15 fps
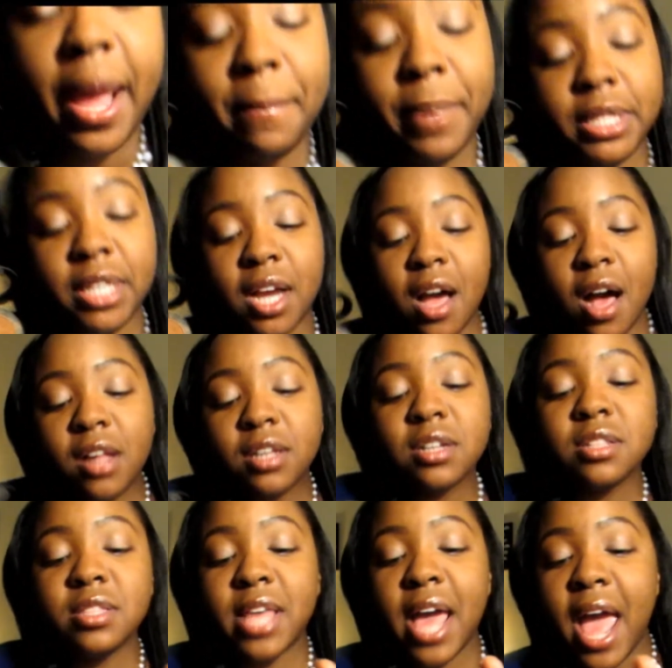but the
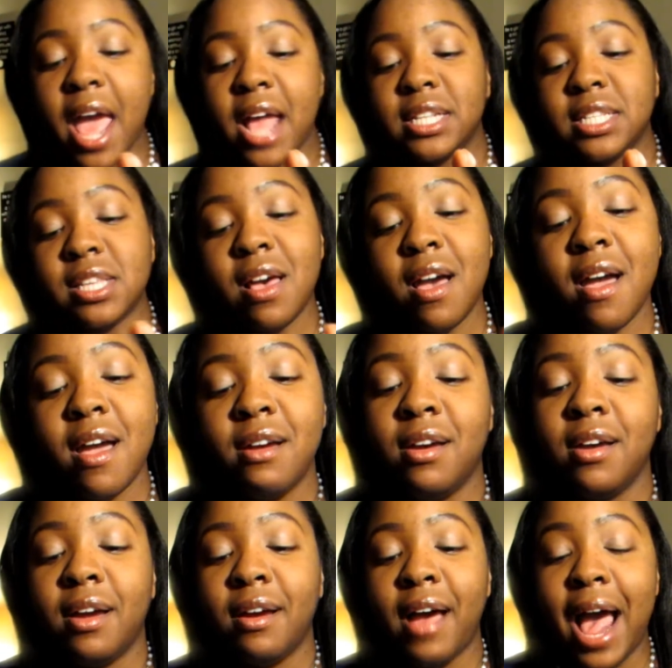color that
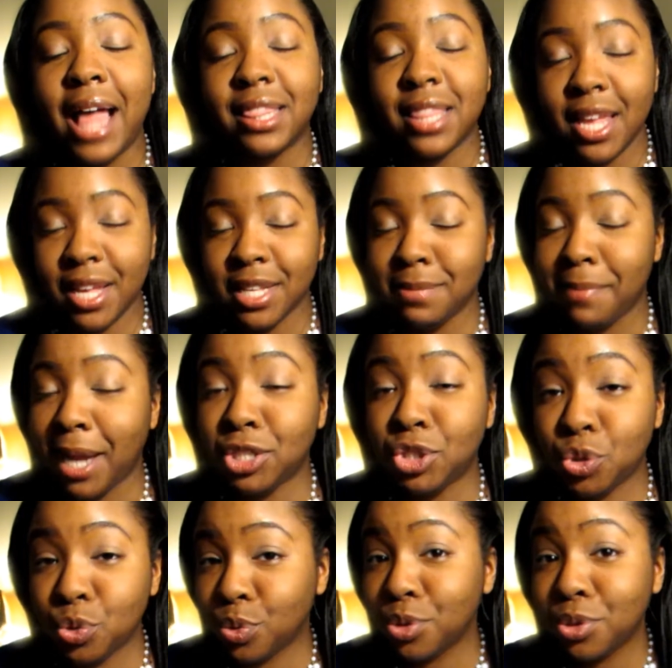I think is my
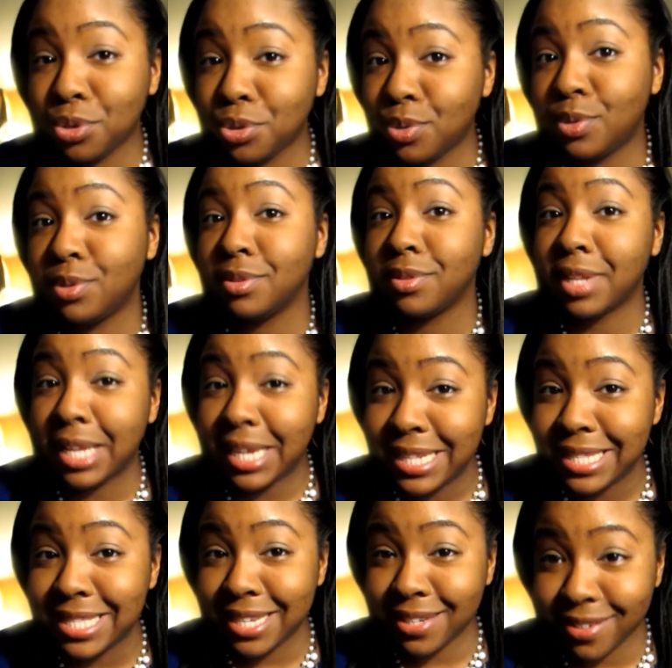true
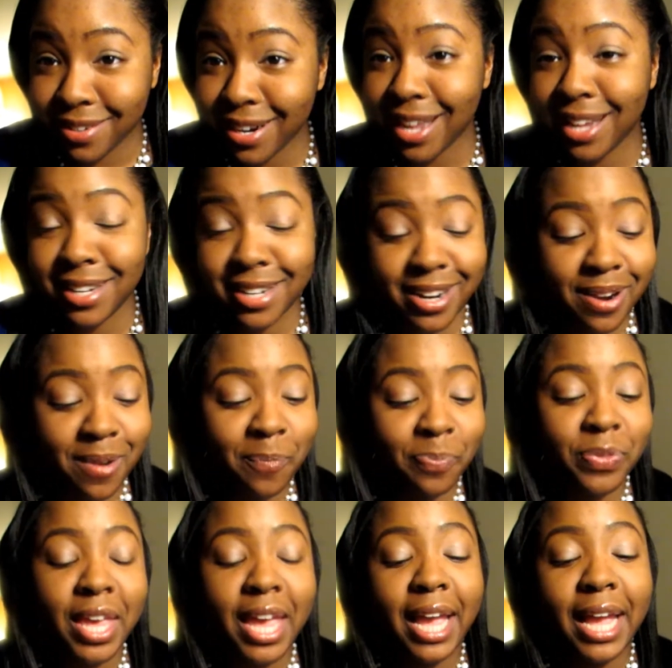concealer color
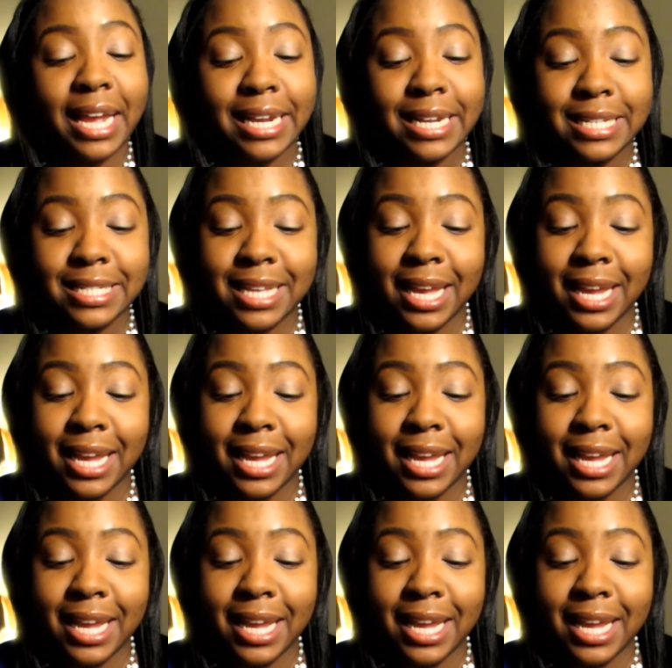is